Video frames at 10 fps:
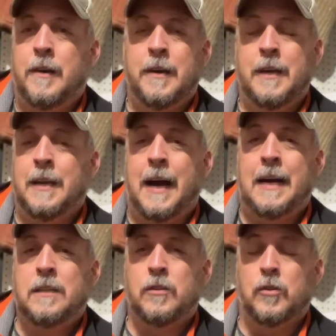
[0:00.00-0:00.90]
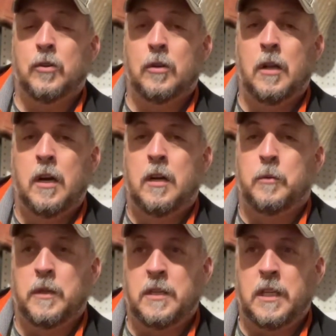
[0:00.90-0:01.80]
in high school
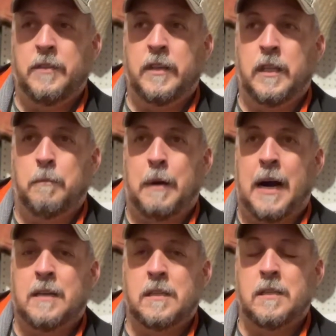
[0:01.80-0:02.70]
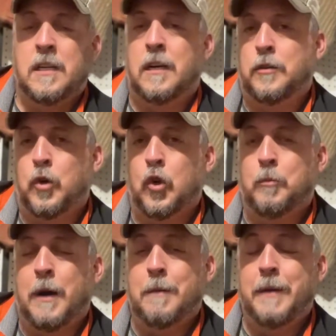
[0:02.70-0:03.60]
receiving the boxes and are told
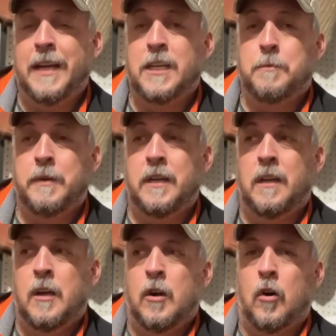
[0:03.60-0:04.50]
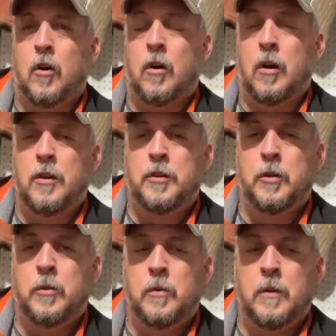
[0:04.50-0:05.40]
by management or
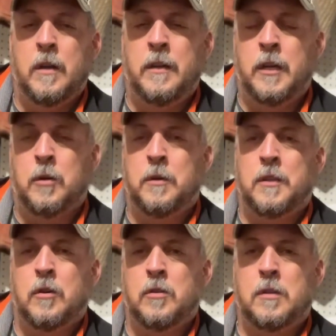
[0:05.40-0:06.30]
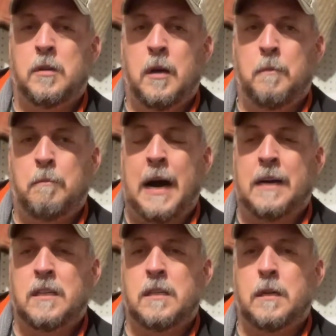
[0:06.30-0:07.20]
to deal with those
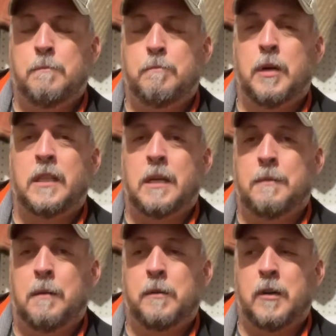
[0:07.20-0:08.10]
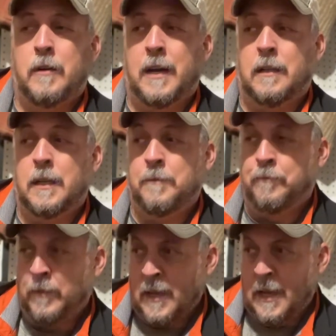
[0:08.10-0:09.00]
boxes and put them up correctly.
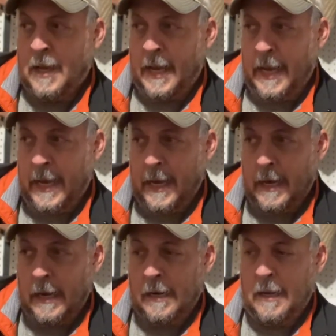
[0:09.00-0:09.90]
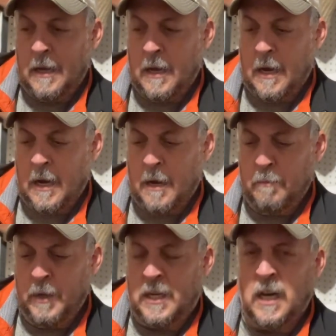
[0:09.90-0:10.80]
And
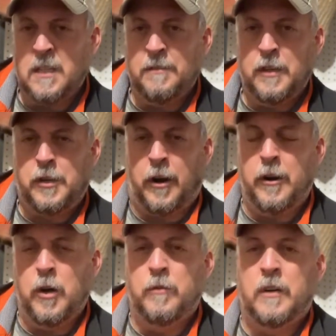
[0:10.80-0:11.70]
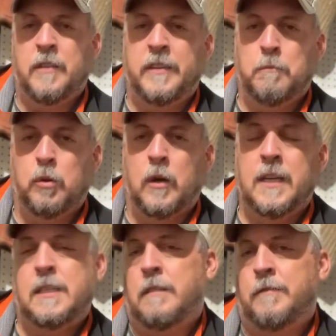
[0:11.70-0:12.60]
because of the turnover of
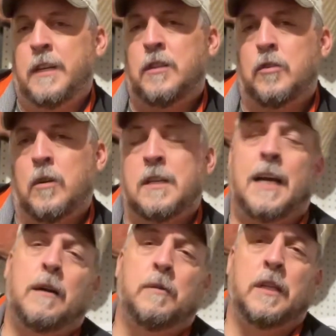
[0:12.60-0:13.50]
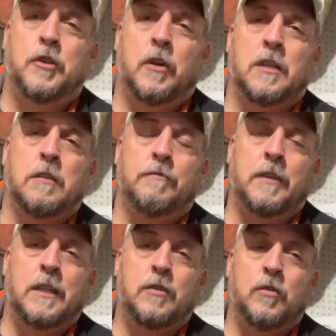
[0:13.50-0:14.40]
employees at feed stores, I don't really trust the
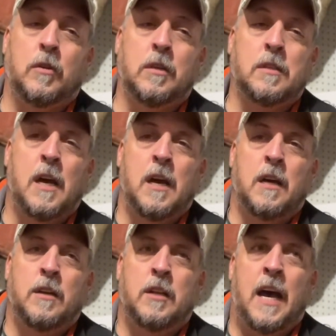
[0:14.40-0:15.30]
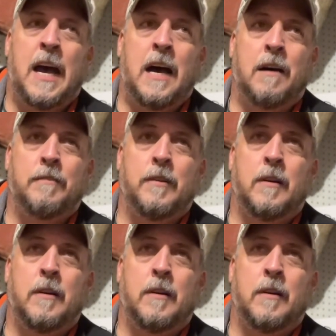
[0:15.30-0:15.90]
feed stores to have,